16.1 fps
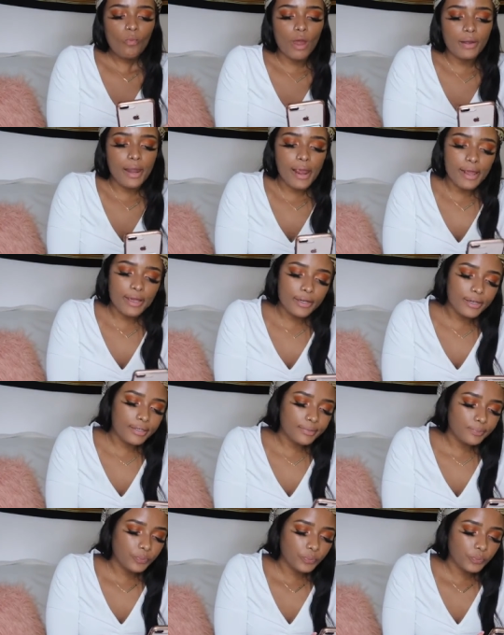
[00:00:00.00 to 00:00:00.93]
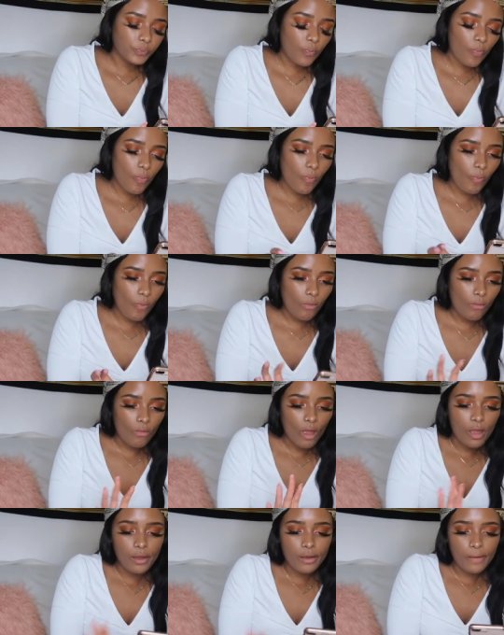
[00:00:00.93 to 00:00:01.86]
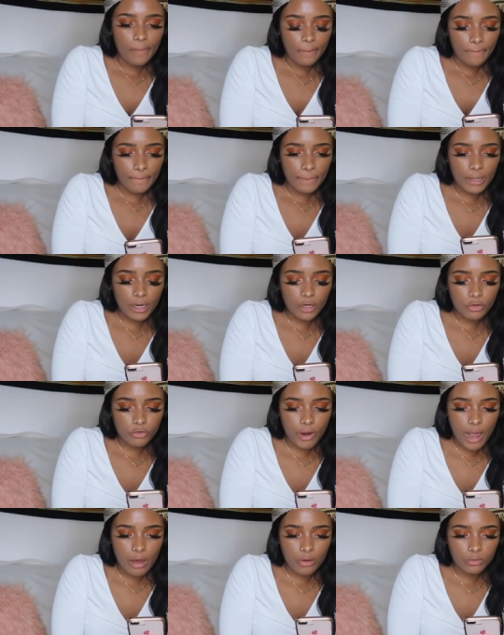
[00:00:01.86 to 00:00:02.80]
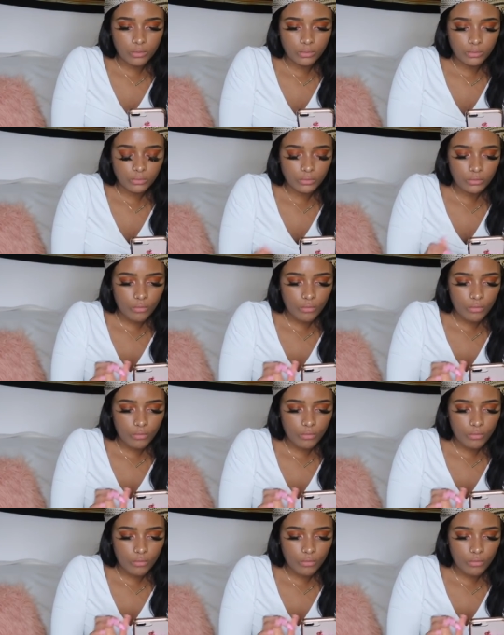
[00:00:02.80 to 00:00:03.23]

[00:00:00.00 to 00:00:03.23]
An anchor and a crown.